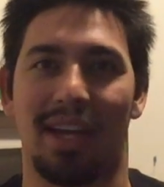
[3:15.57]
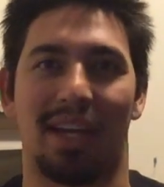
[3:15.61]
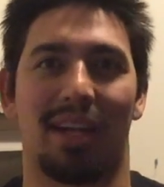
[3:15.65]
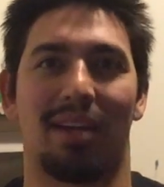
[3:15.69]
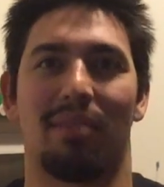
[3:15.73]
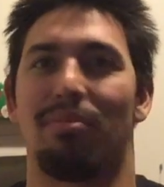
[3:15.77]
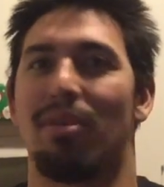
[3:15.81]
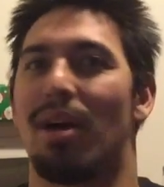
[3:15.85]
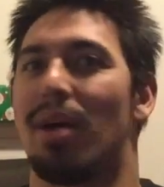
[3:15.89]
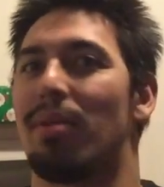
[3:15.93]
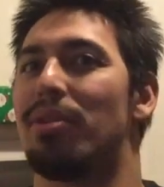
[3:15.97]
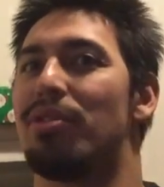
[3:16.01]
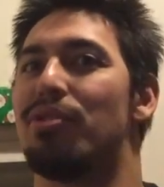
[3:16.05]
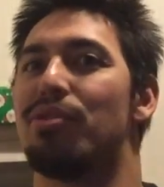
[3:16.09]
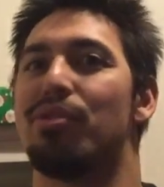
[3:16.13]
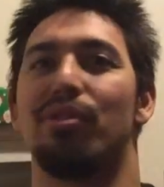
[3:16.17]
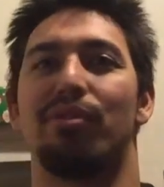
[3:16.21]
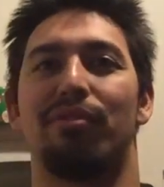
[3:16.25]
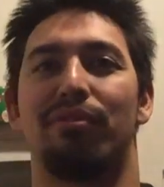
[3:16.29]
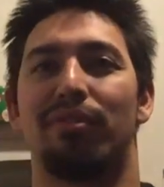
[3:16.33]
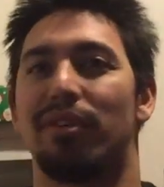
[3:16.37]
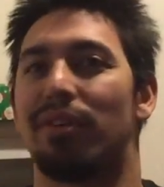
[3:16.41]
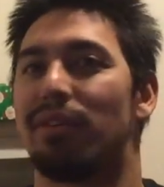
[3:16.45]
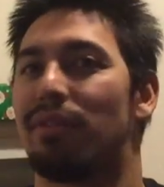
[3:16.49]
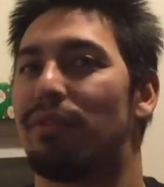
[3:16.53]
I could probably do it
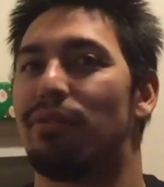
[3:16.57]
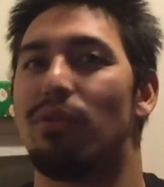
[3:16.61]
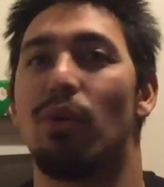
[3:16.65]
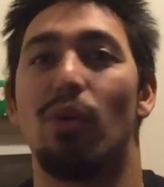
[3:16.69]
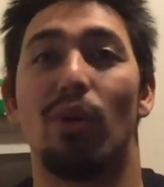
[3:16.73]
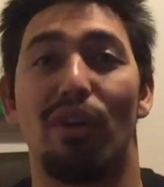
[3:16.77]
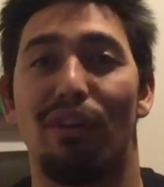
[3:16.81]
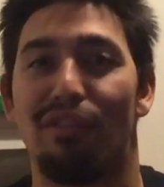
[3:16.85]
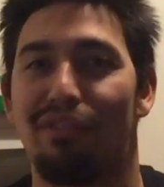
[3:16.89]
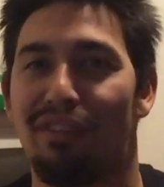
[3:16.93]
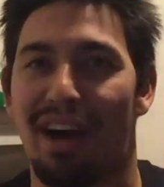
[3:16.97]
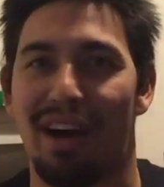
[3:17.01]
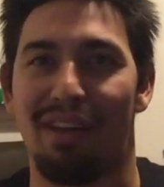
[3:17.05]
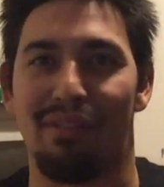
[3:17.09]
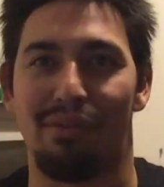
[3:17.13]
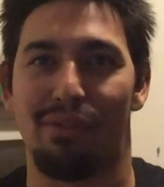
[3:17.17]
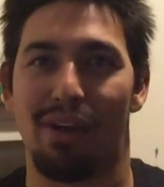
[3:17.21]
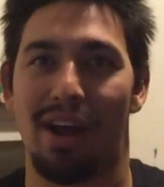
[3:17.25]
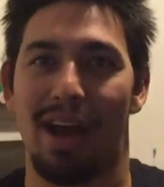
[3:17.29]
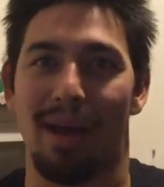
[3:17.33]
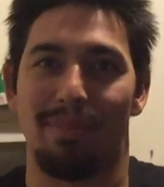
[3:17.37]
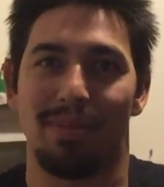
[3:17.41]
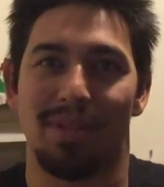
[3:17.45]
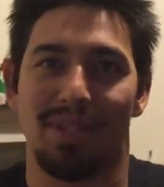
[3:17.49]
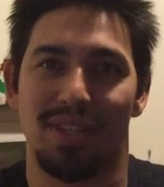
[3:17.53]
for 4 or 5
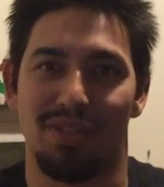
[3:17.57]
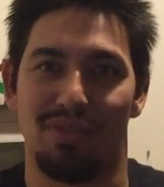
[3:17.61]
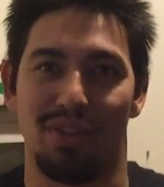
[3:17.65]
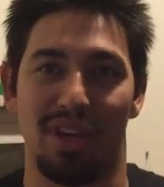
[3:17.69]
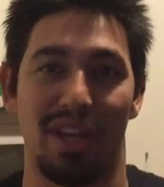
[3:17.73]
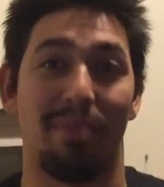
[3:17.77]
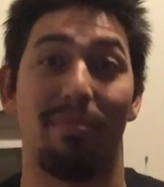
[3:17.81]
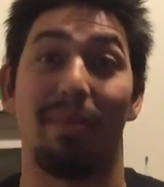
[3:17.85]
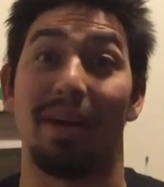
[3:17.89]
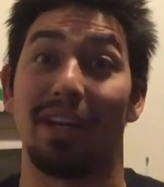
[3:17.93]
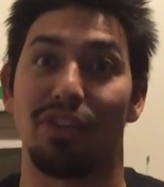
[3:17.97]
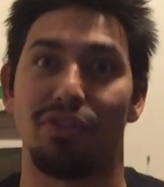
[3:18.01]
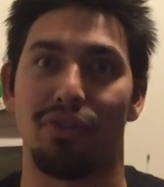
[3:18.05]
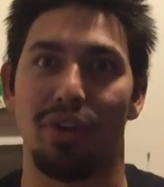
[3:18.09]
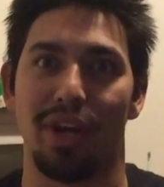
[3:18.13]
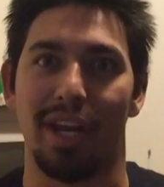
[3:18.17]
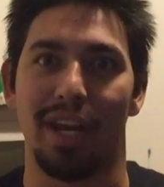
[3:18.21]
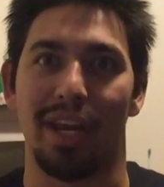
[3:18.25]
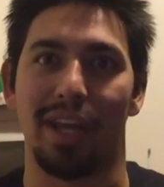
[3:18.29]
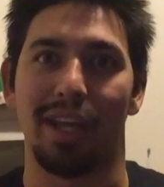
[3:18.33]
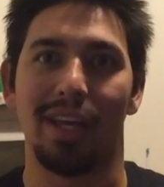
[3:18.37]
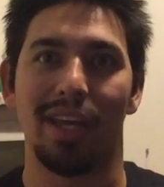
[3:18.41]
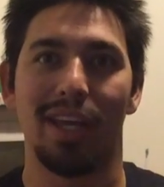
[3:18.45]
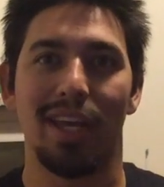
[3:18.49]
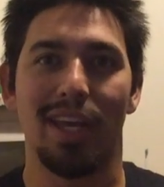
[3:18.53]
reps in my
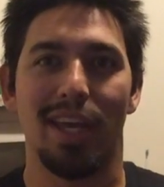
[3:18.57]
training.